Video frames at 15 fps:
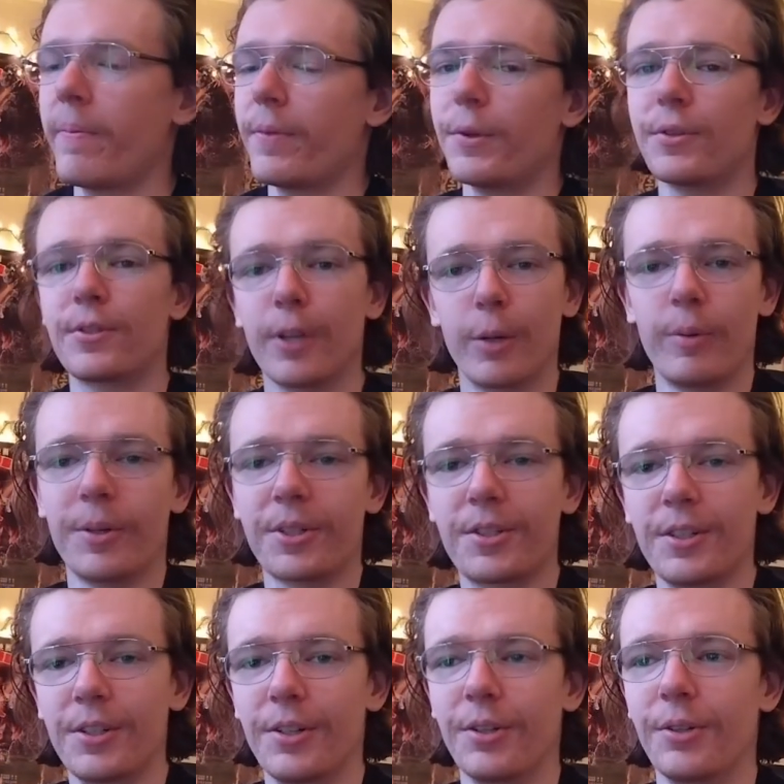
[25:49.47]
there's so
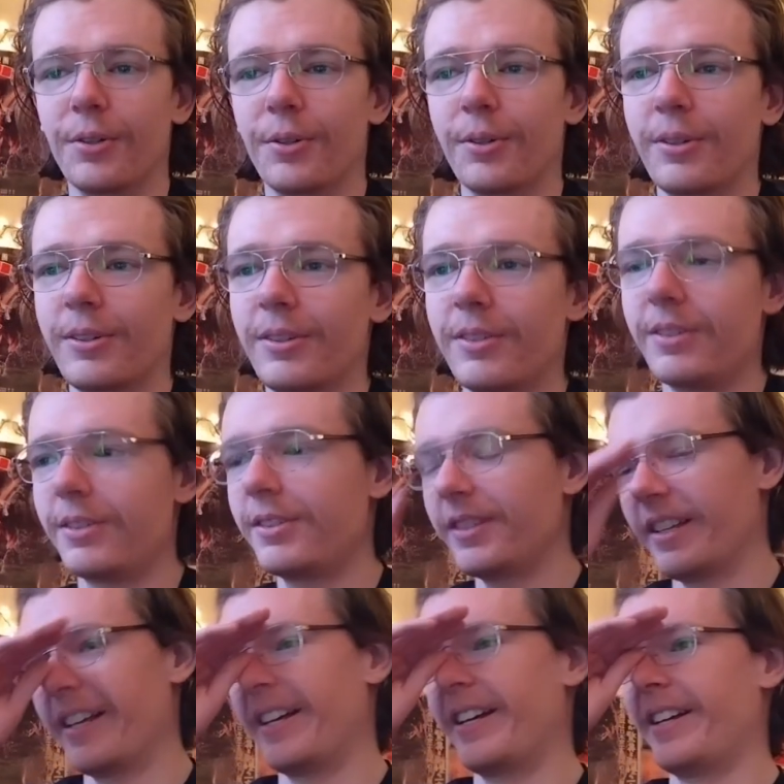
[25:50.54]
much to do,
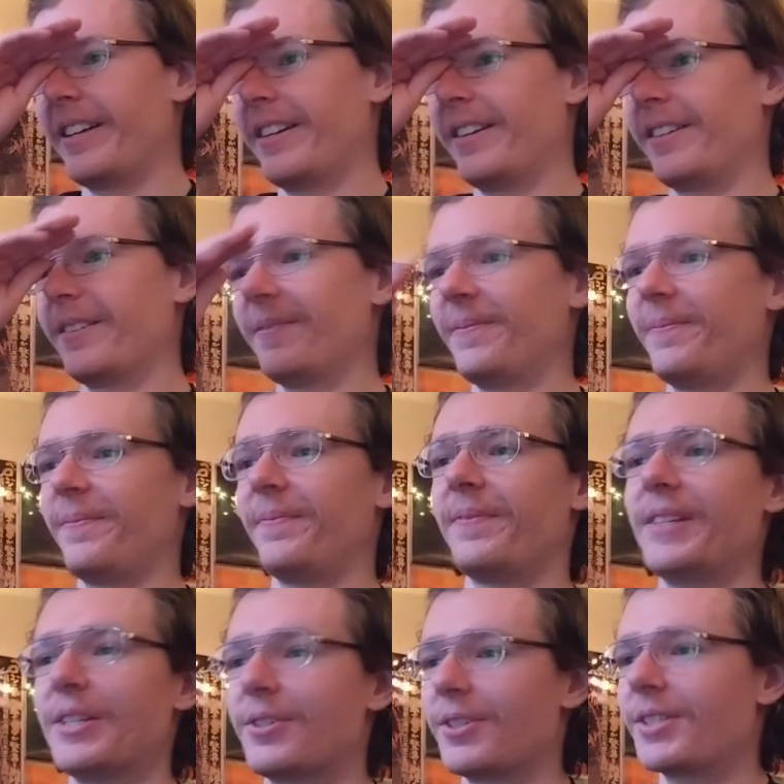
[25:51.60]
and
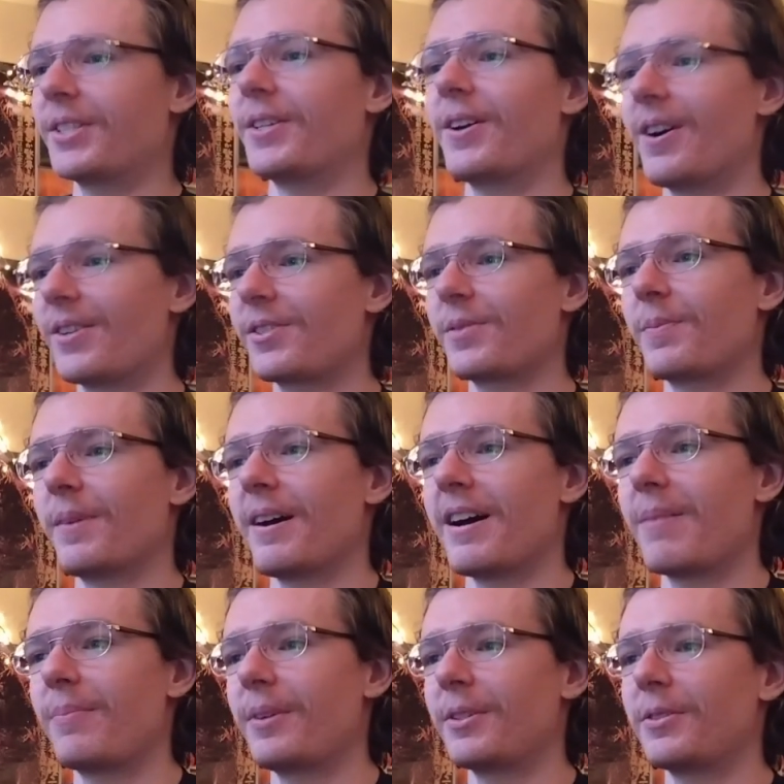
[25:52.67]
it's just an awesome
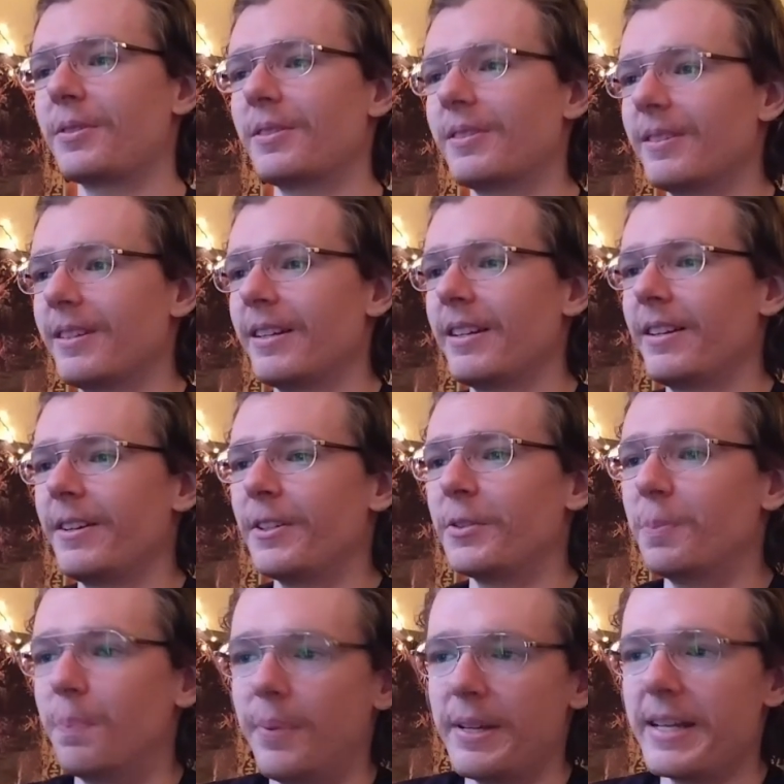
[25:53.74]
map. It's
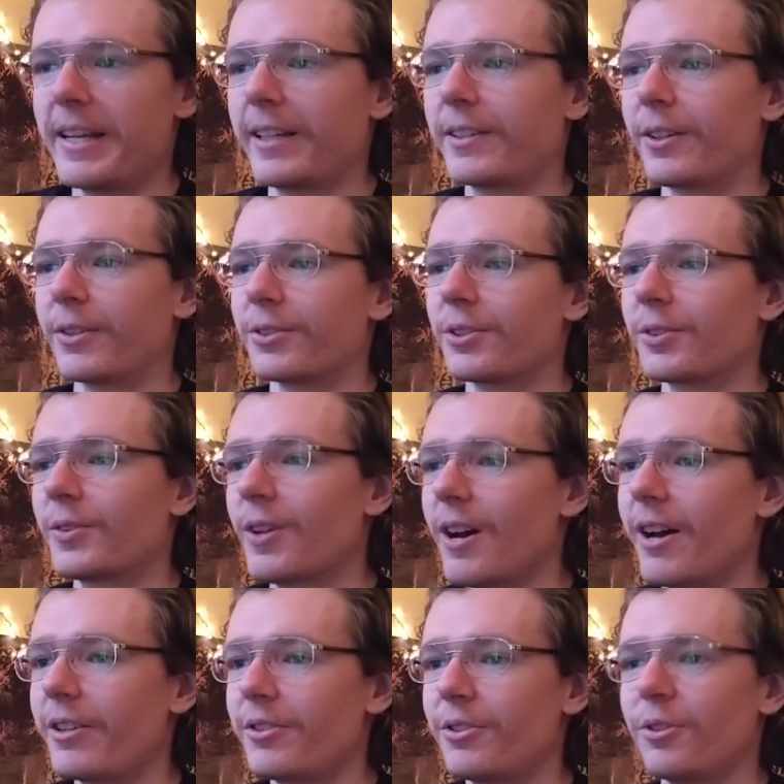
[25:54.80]
big. There's a
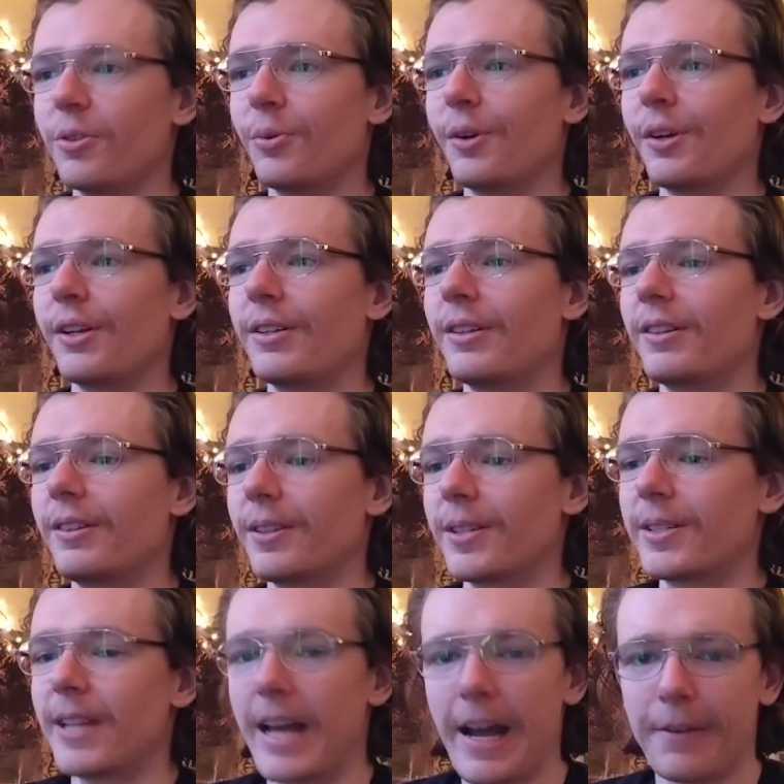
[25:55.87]
lot to it. The
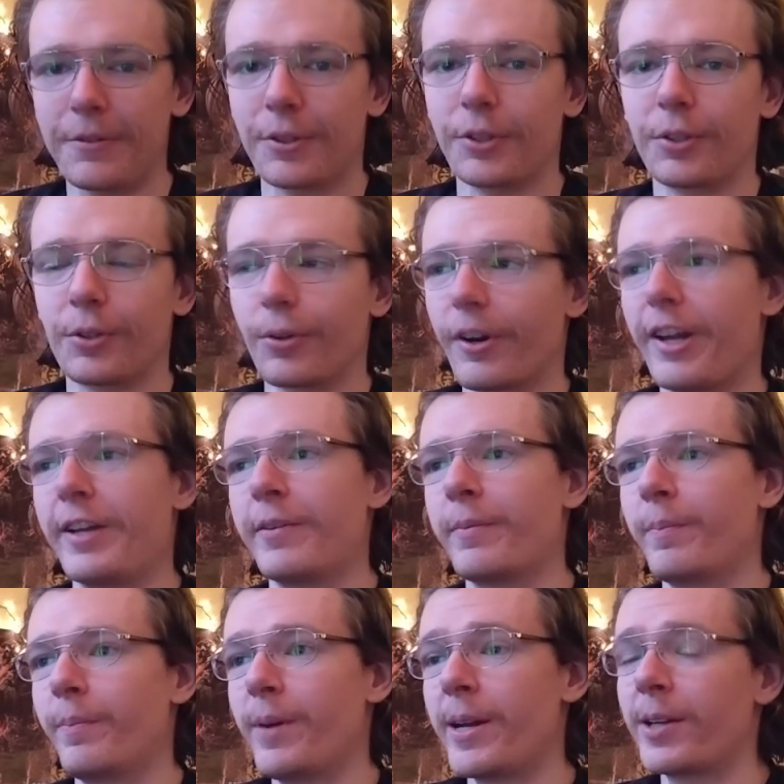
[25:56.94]
staffs are
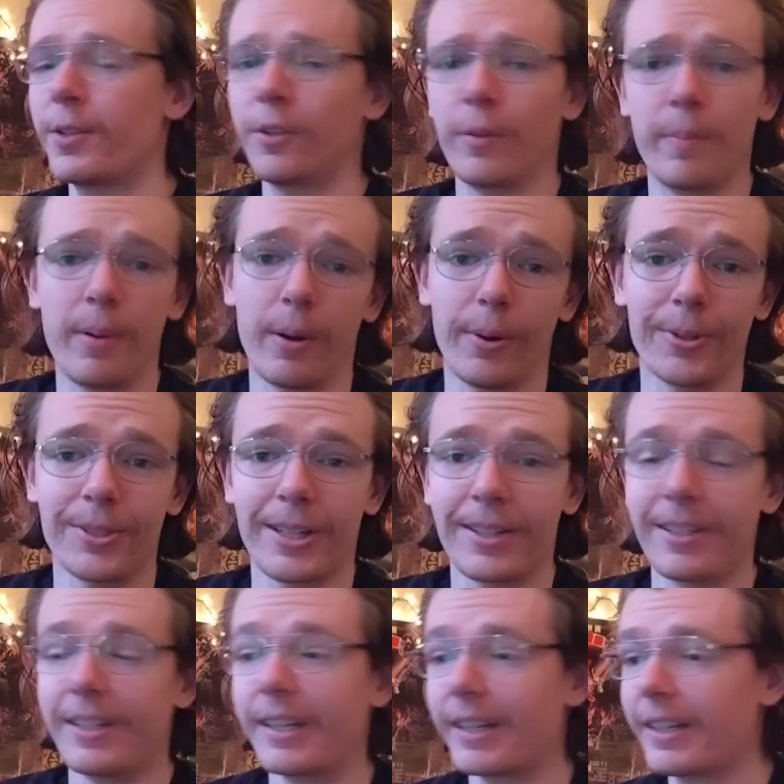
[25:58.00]
great, better than the bows, I
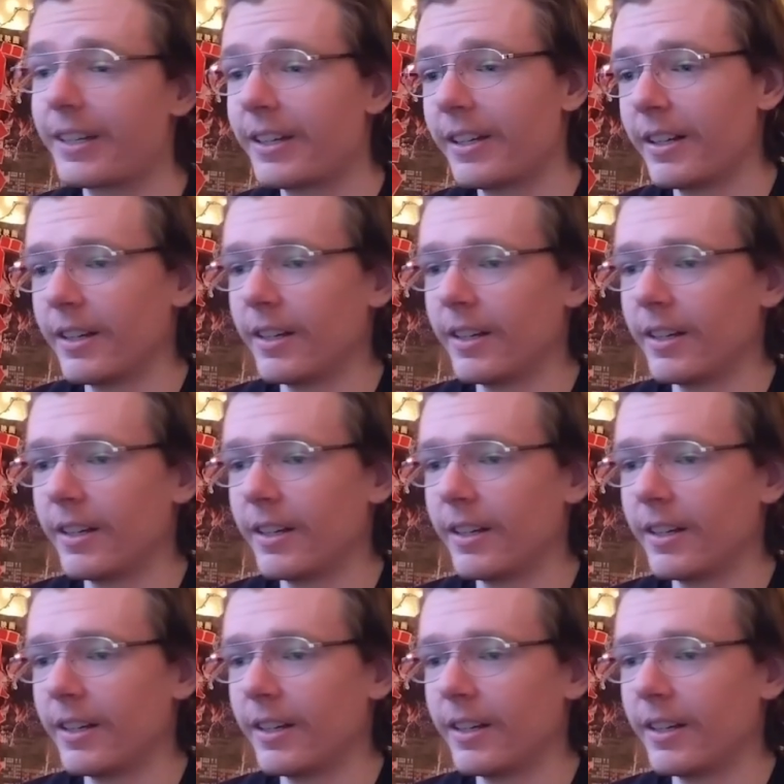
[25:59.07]
think.